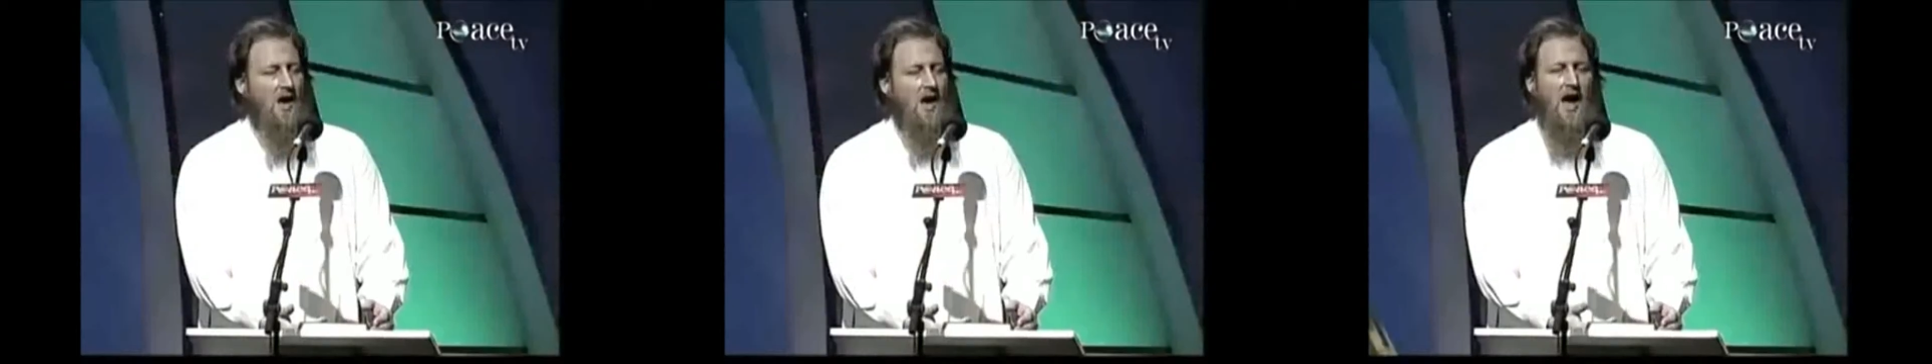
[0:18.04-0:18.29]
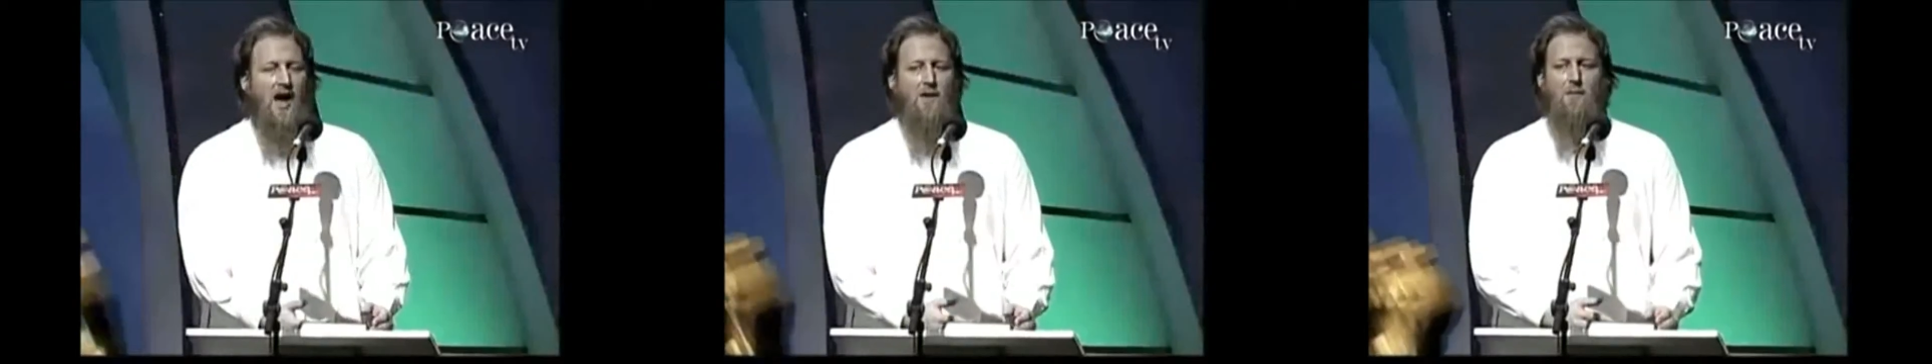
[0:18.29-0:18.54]

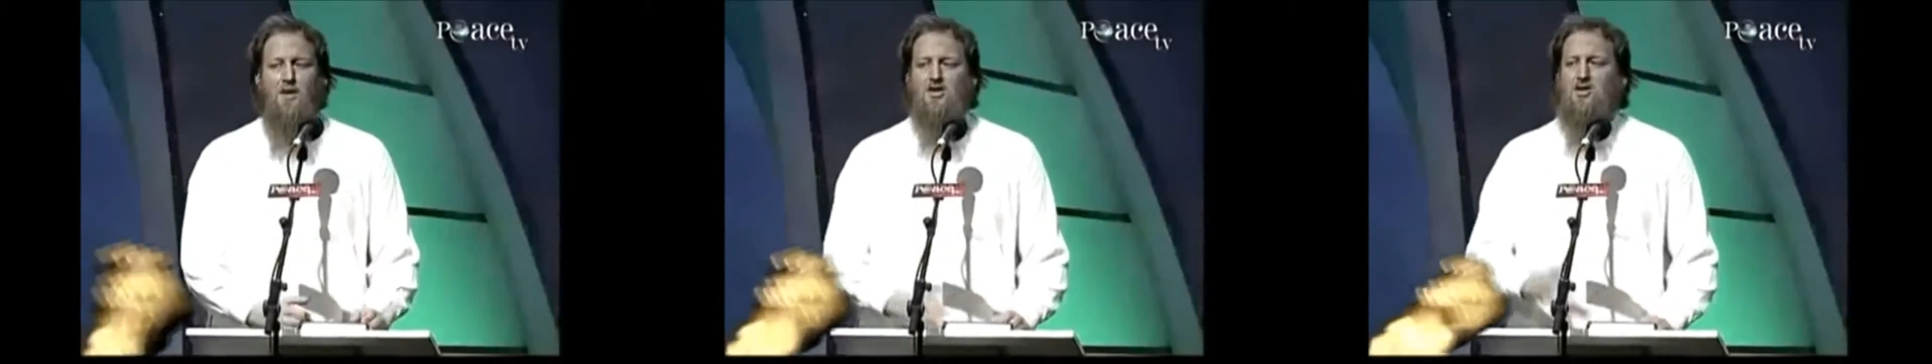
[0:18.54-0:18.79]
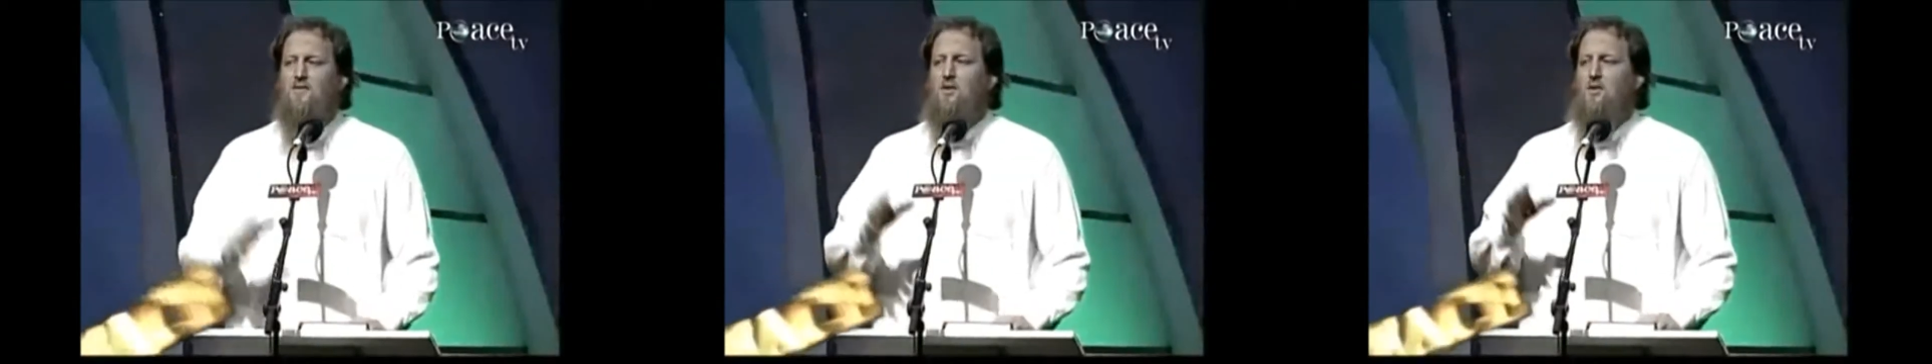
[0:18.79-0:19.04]
How much
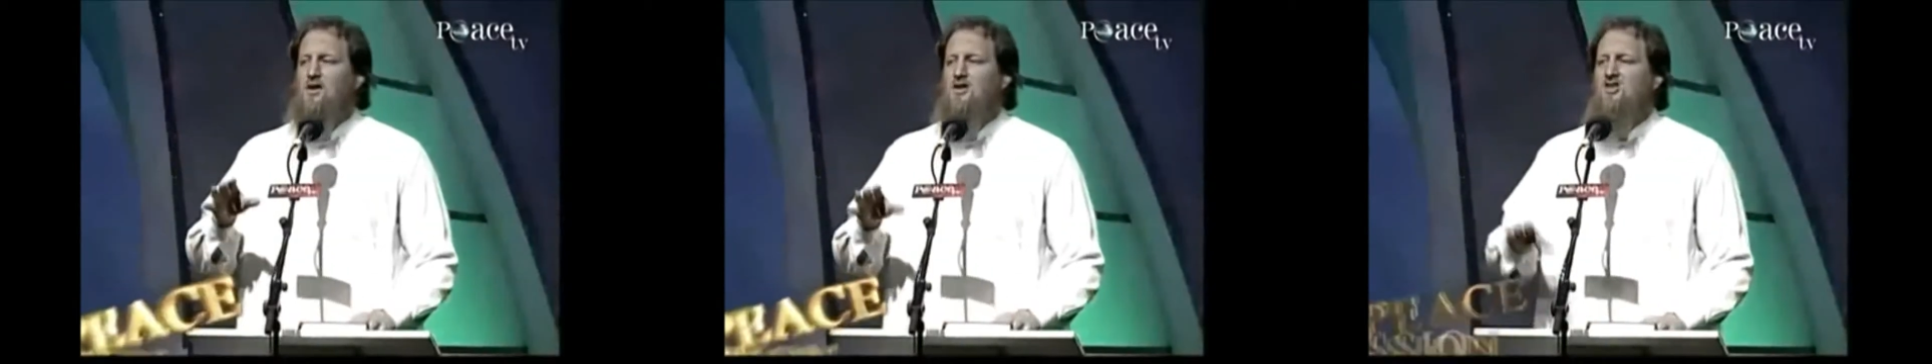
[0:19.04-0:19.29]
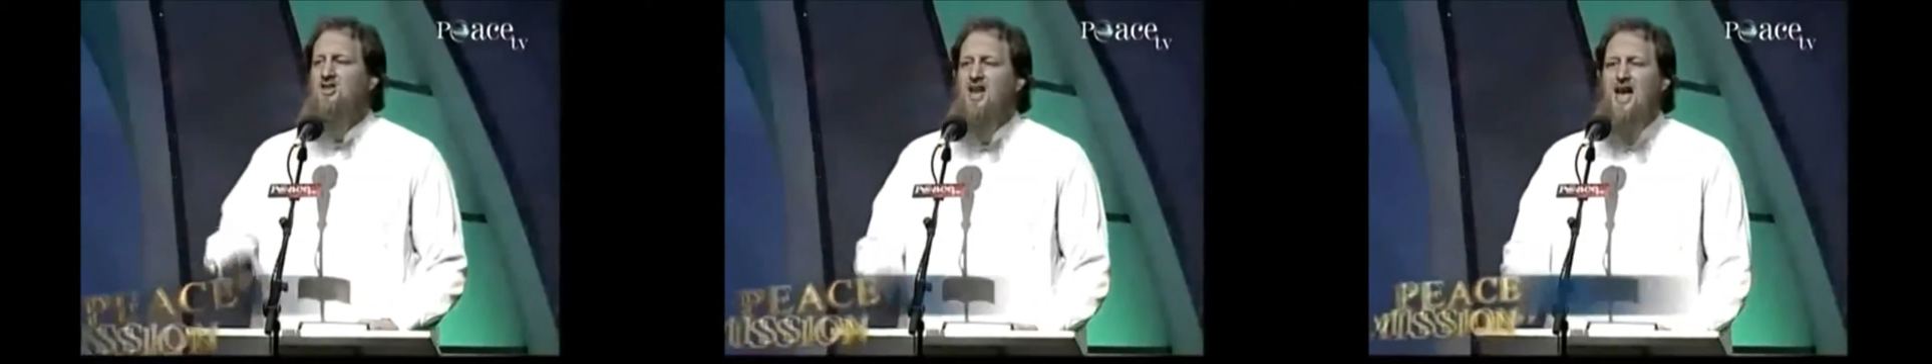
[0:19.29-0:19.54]
of your
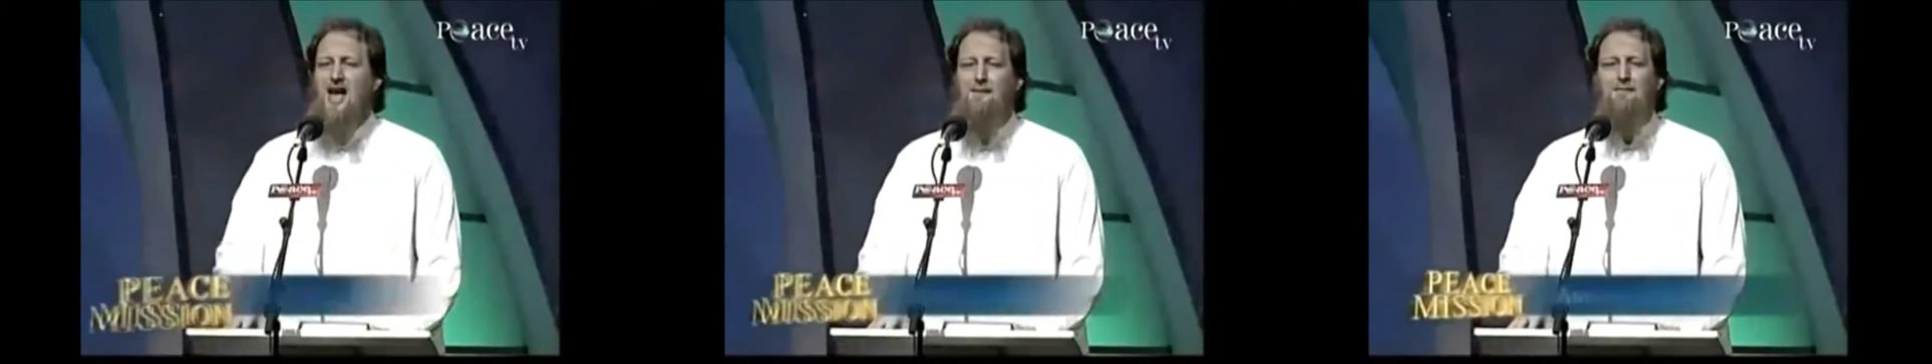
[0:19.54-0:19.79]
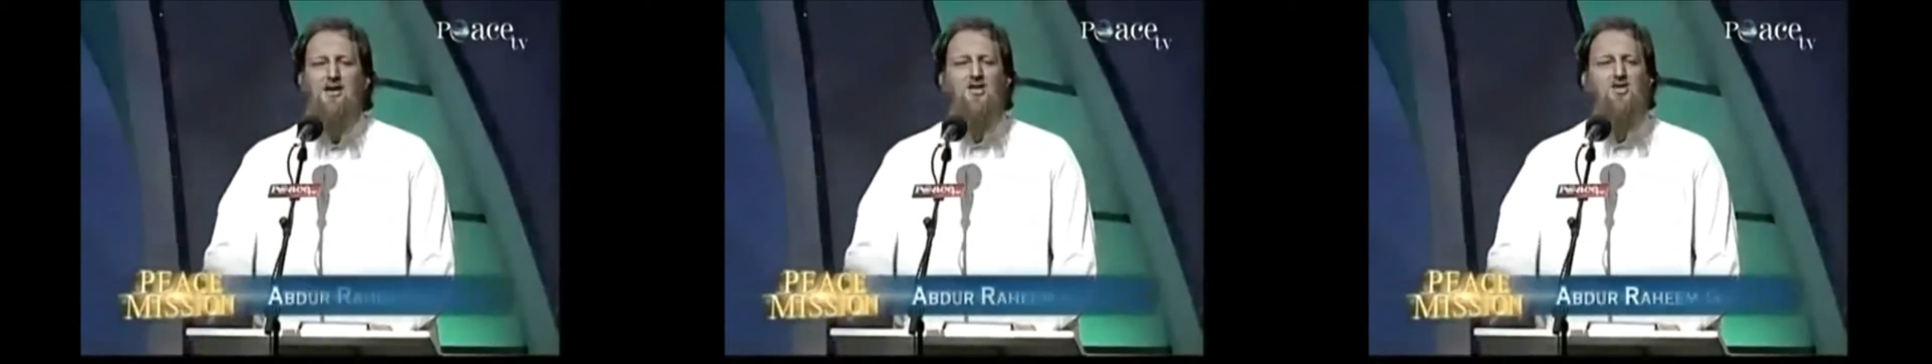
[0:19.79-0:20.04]

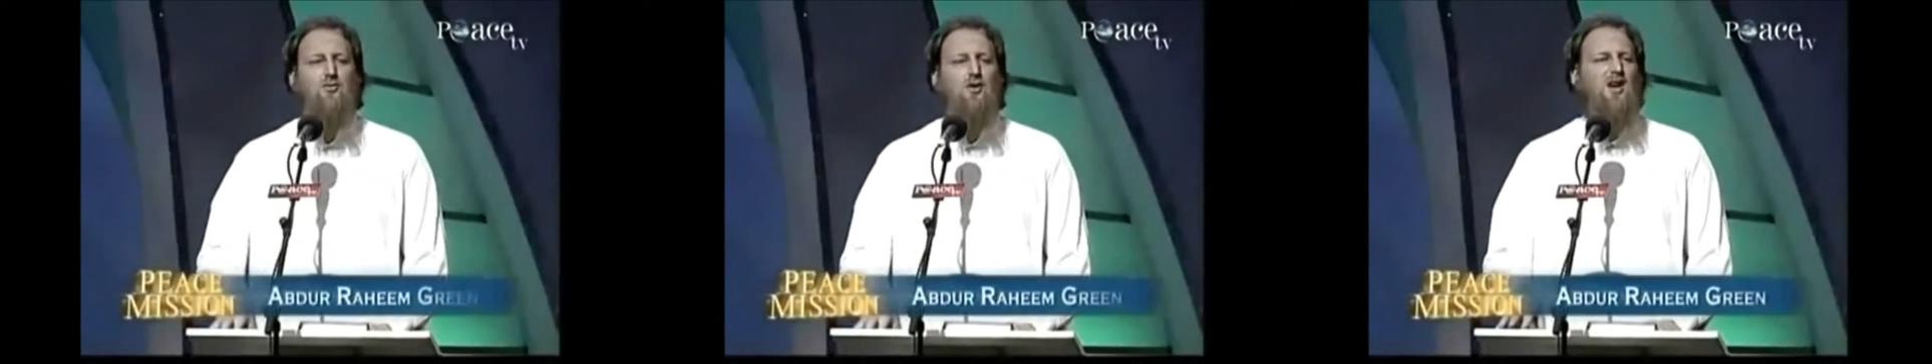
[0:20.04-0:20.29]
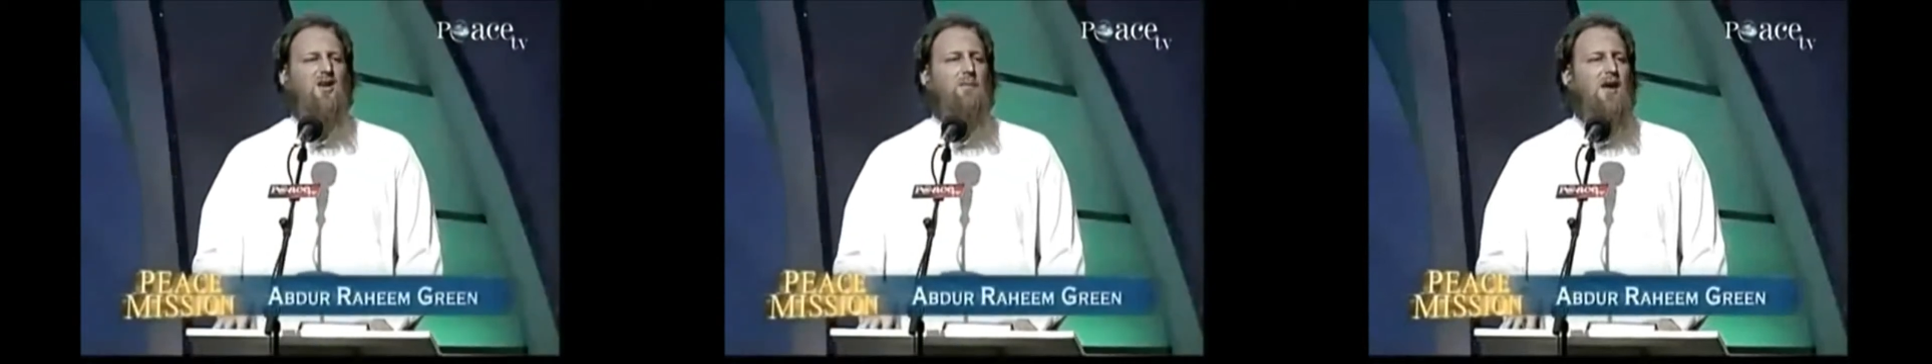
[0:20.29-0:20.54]
Islam is
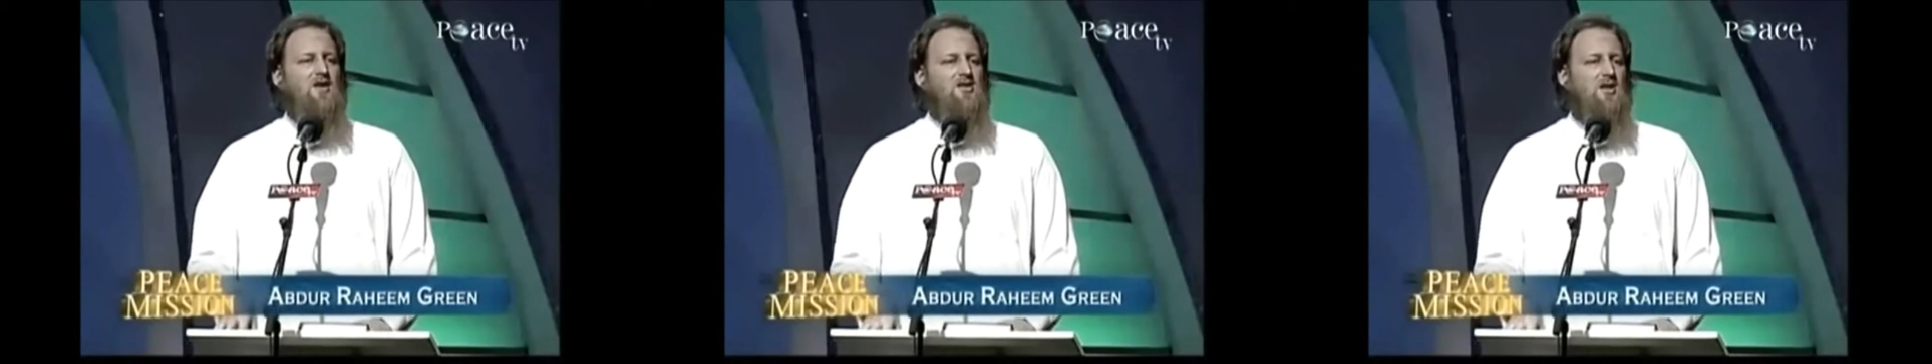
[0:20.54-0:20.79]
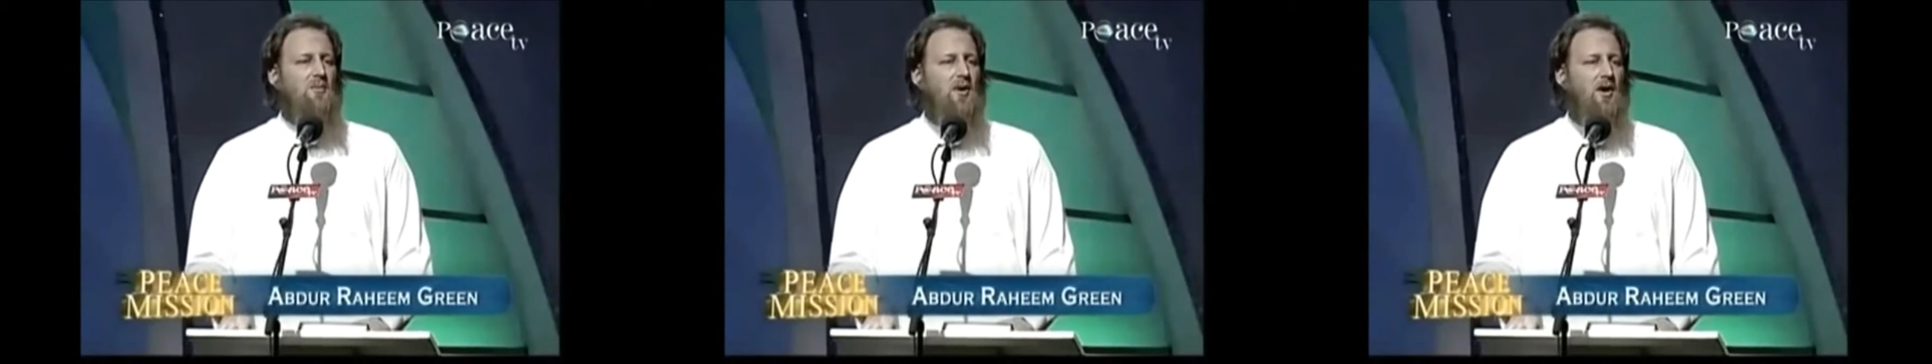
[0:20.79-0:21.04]
really based
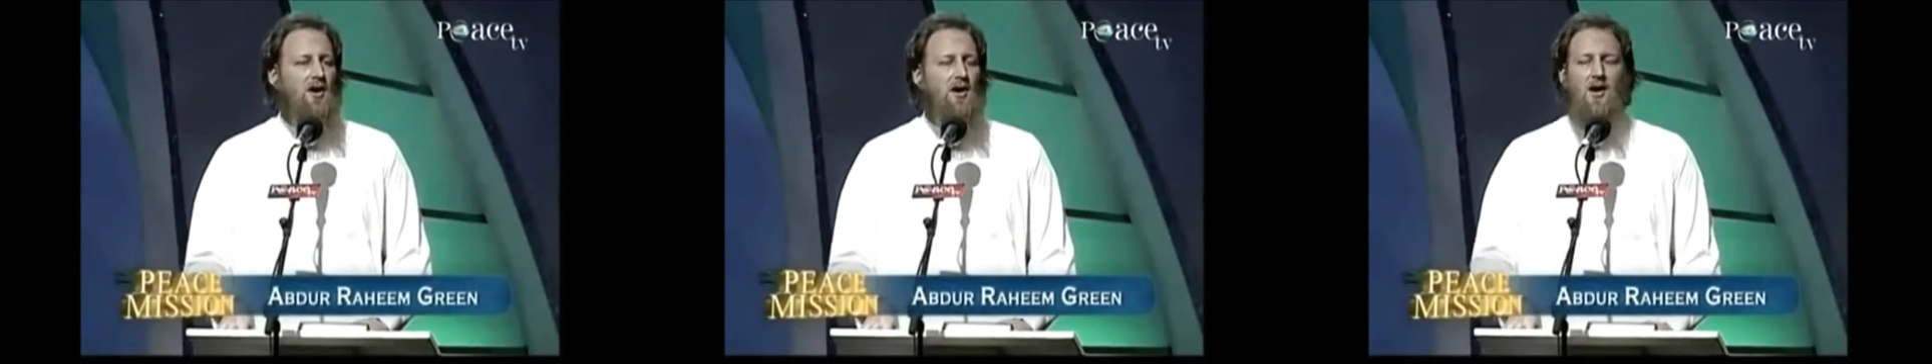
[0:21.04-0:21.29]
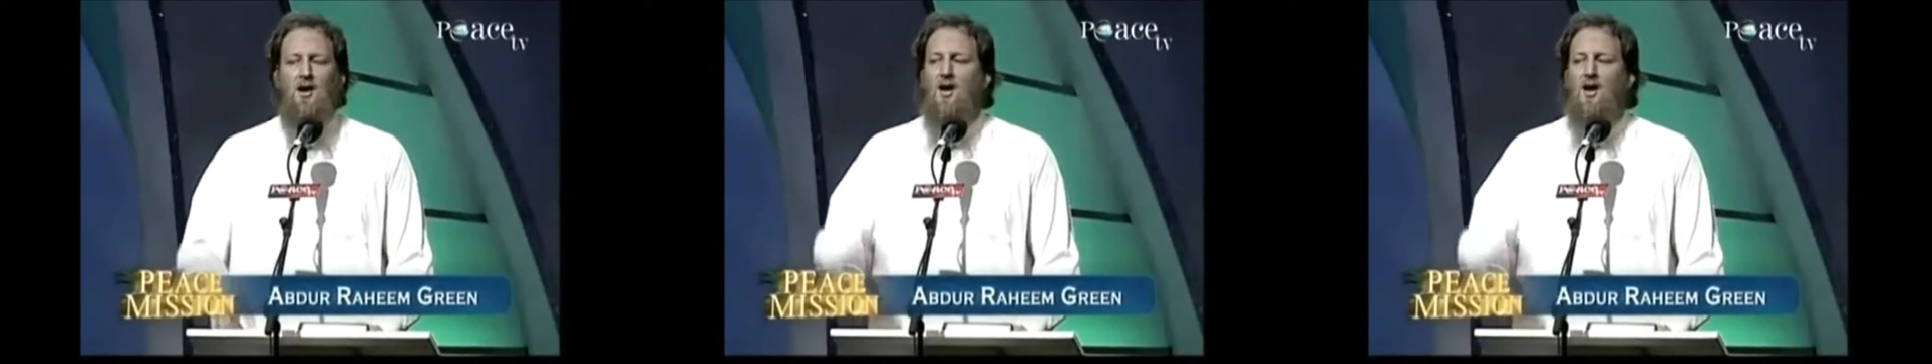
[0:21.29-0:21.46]
upon